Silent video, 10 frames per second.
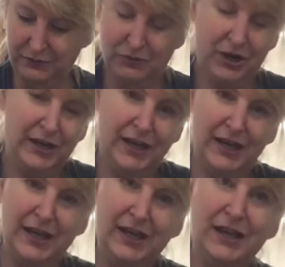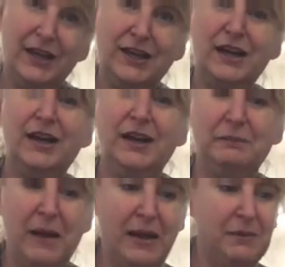working
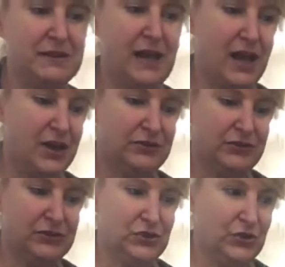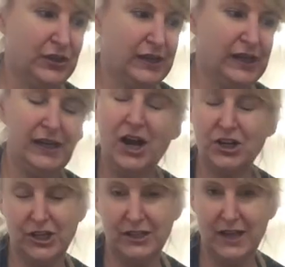by myself during our
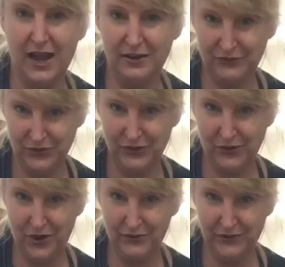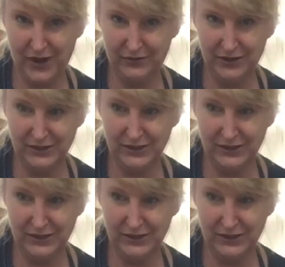shutdown for the coronavirus.